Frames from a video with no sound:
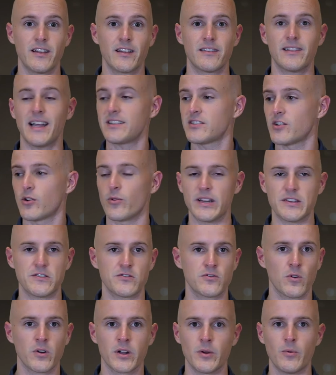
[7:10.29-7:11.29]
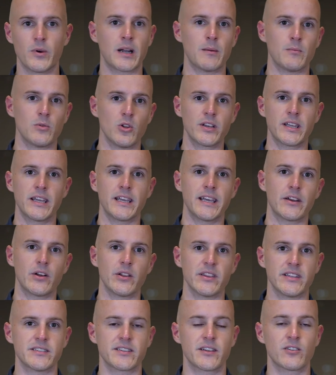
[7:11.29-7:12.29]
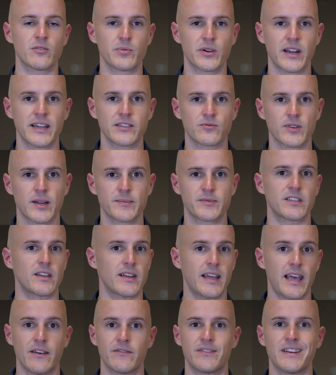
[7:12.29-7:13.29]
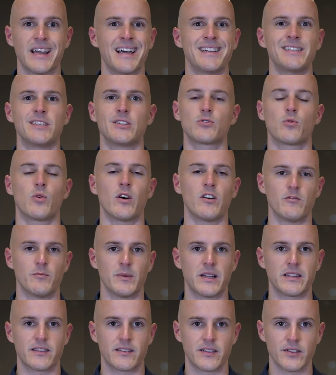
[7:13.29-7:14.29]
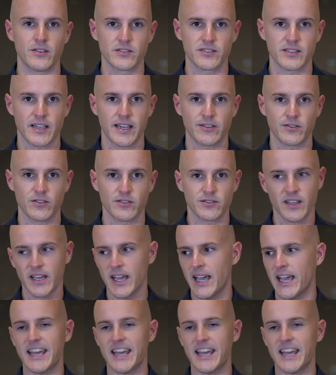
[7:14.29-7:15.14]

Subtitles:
That's a great story when I'm looking at all these enterprise reps that have 9 to 12 month deal cycles.